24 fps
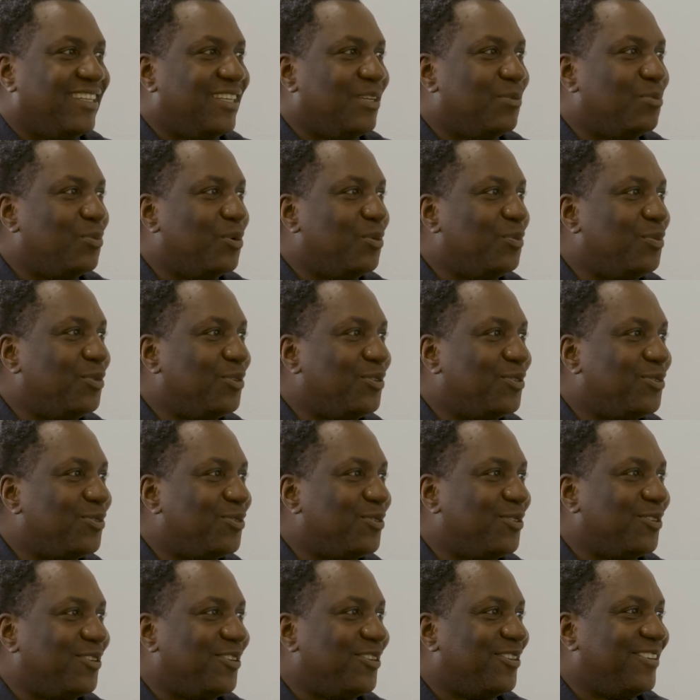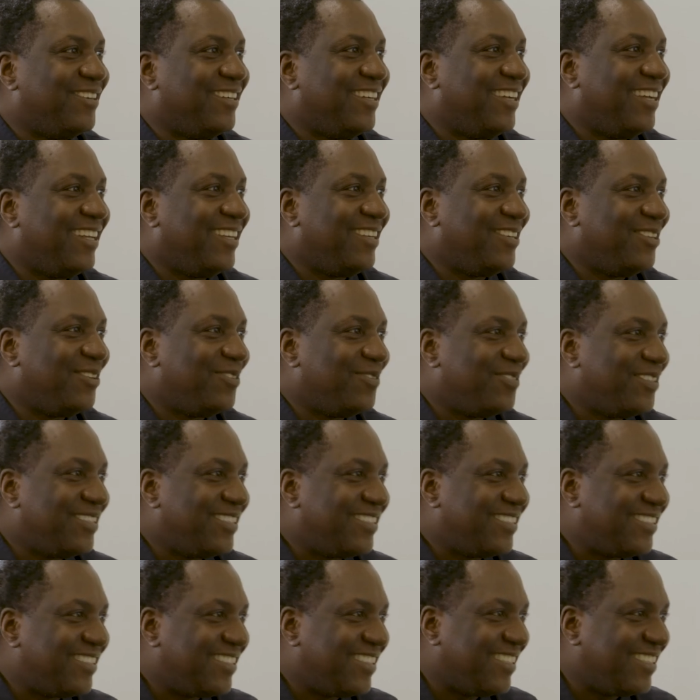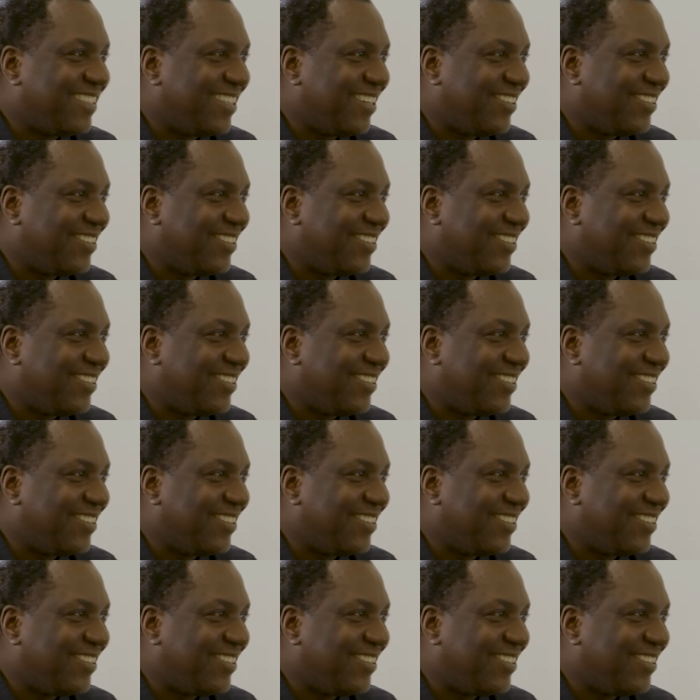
a Mobutu or any of these sit